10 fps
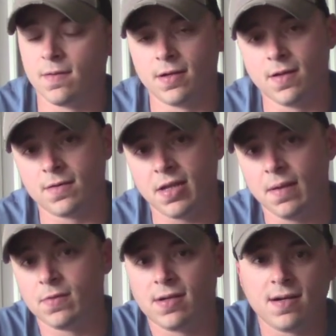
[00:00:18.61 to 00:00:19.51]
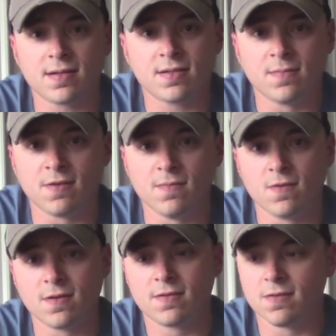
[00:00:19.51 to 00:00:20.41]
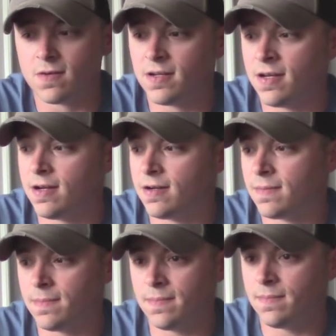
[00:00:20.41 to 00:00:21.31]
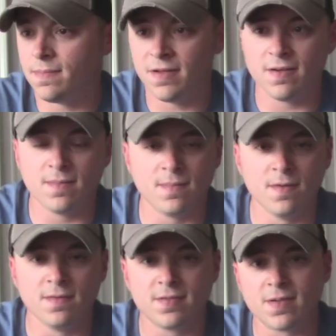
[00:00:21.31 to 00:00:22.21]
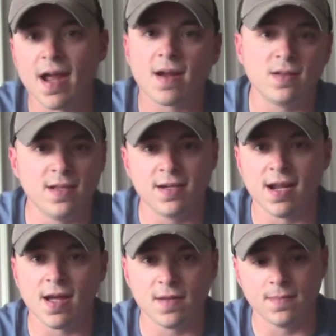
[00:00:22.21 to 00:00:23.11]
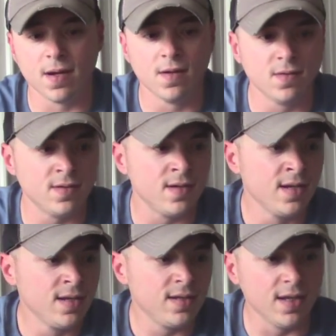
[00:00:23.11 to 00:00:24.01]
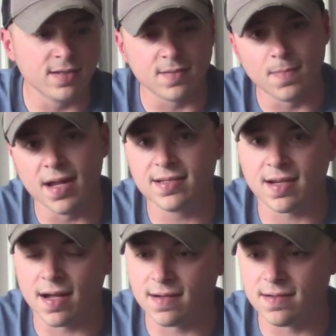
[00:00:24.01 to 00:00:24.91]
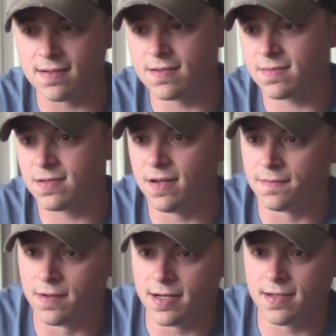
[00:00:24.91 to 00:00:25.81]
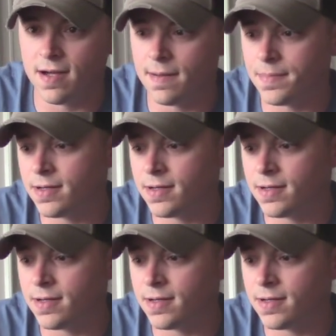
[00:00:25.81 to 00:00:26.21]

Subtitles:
We're going to go to Table Rock tomorrow morning, so we're in here, moving some tackle in and out of the boat and getting some baits tied on and some stuff rigged up,